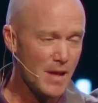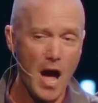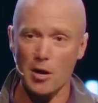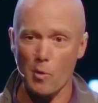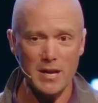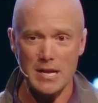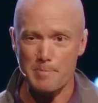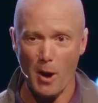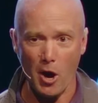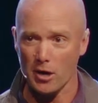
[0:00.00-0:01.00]
I don't want any
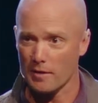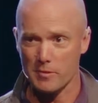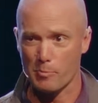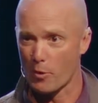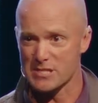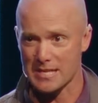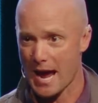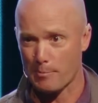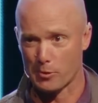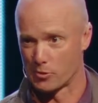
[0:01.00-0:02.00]
part of the poisoned
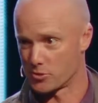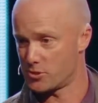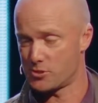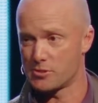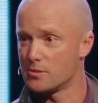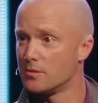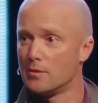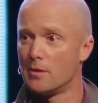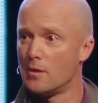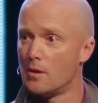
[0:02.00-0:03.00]
apples
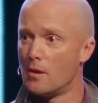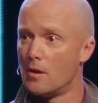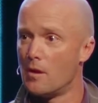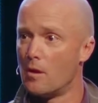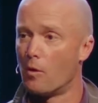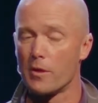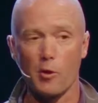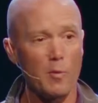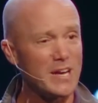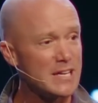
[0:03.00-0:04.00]
or
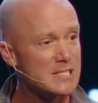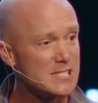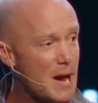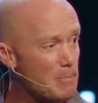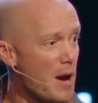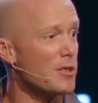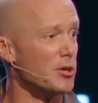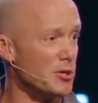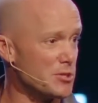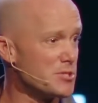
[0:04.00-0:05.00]
the wicked
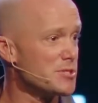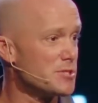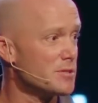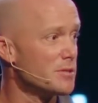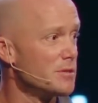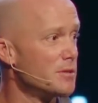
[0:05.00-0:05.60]
stepmothers